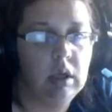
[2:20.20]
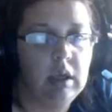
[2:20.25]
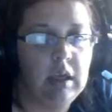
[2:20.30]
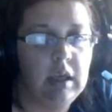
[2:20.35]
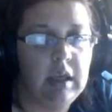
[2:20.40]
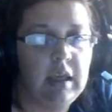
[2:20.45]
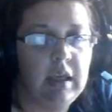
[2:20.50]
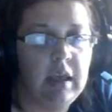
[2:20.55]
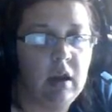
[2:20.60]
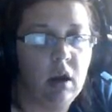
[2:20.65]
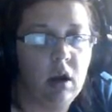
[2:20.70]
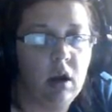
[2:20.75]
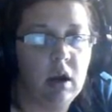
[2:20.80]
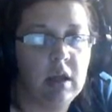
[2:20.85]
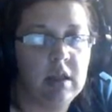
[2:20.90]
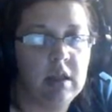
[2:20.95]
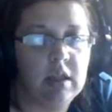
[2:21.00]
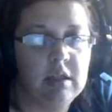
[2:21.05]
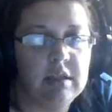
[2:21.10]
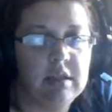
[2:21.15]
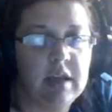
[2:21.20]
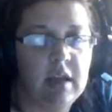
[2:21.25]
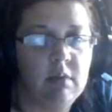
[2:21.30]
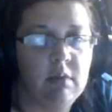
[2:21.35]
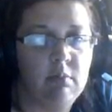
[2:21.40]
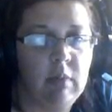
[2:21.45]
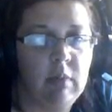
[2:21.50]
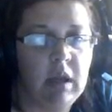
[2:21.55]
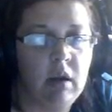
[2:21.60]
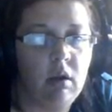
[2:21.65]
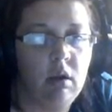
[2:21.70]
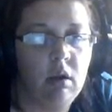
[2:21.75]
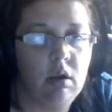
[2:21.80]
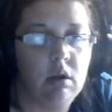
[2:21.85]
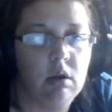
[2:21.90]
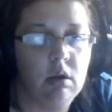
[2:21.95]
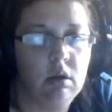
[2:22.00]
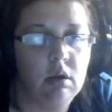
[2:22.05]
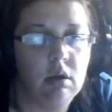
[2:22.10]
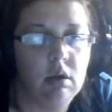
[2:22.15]
here in the dead middle,
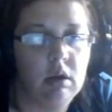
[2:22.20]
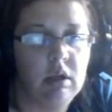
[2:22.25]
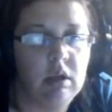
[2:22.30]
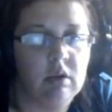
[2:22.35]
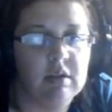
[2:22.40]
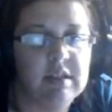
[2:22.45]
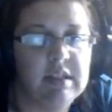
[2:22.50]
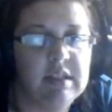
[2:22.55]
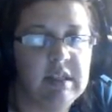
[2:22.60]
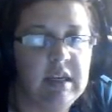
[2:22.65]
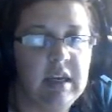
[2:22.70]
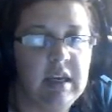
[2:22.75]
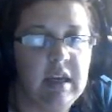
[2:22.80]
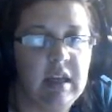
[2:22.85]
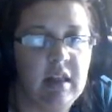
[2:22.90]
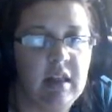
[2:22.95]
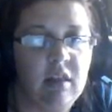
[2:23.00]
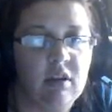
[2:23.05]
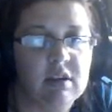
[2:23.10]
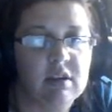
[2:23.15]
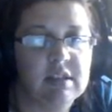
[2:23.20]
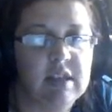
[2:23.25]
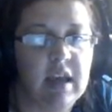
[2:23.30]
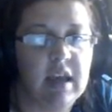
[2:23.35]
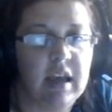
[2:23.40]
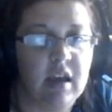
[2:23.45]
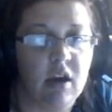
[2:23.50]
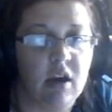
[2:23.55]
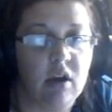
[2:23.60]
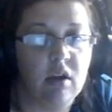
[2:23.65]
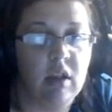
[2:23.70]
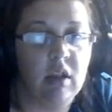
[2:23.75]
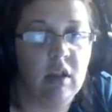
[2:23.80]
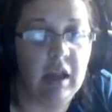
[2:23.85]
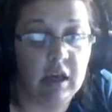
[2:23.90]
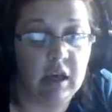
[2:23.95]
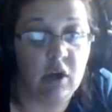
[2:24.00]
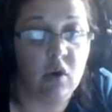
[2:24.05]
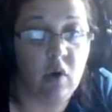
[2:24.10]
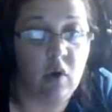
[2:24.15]
you'll see it looks like
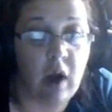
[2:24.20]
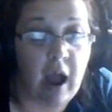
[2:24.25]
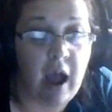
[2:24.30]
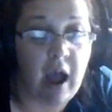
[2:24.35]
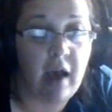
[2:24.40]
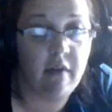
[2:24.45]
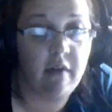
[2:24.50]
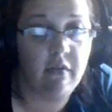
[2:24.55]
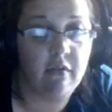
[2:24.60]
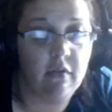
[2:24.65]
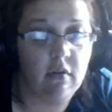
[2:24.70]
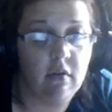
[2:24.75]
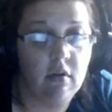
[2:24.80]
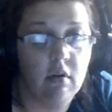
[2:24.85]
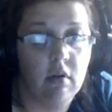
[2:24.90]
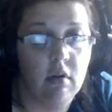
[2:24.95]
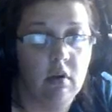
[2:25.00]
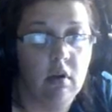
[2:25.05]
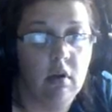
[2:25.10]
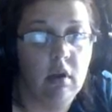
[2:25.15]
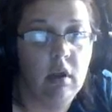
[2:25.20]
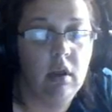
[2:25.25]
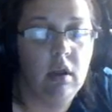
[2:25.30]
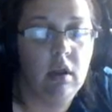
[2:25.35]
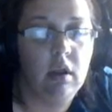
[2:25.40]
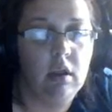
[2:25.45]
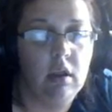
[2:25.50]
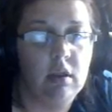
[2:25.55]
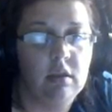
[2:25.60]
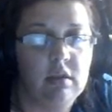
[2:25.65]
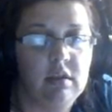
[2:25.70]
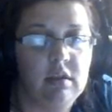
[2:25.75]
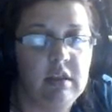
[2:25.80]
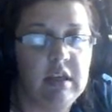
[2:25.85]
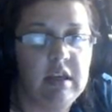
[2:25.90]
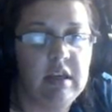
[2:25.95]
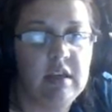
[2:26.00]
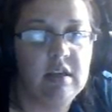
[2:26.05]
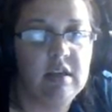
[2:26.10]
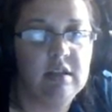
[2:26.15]
a graph.
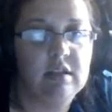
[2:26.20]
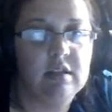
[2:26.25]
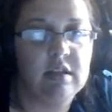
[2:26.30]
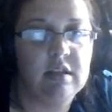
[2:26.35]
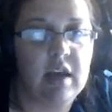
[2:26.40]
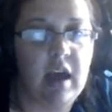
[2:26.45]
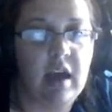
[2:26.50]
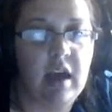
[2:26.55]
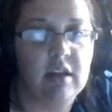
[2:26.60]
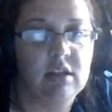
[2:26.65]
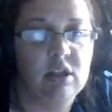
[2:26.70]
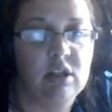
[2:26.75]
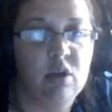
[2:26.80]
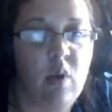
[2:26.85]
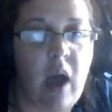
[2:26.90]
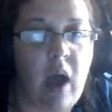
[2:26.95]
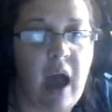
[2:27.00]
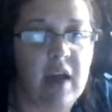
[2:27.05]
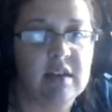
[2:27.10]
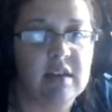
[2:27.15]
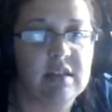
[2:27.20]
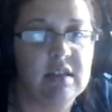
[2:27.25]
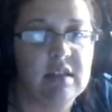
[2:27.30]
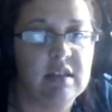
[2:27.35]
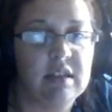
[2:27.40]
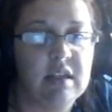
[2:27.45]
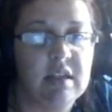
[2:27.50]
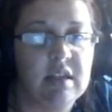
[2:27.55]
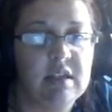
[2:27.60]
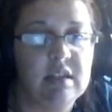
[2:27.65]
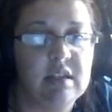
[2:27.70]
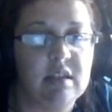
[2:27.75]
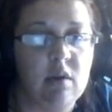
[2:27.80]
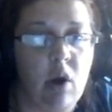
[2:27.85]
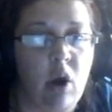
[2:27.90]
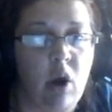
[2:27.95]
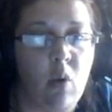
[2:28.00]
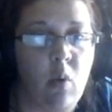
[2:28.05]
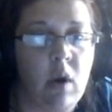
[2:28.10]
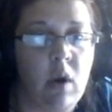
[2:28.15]
These two axes
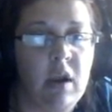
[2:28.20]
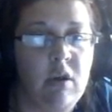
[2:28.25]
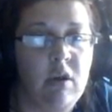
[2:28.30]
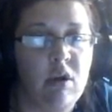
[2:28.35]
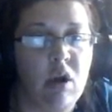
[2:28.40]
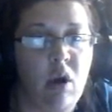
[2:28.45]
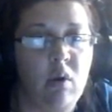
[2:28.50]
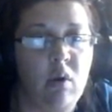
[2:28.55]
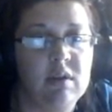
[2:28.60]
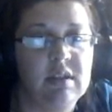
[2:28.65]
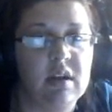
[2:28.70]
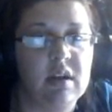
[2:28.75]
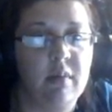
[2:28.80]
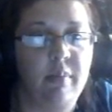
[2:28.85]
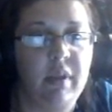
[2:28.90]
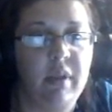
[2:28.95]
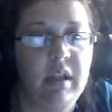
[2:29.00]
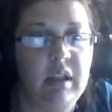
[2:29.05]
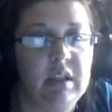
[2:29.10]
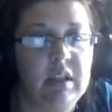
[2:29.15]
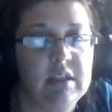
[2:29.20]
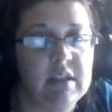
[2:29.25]
are where you know it's completely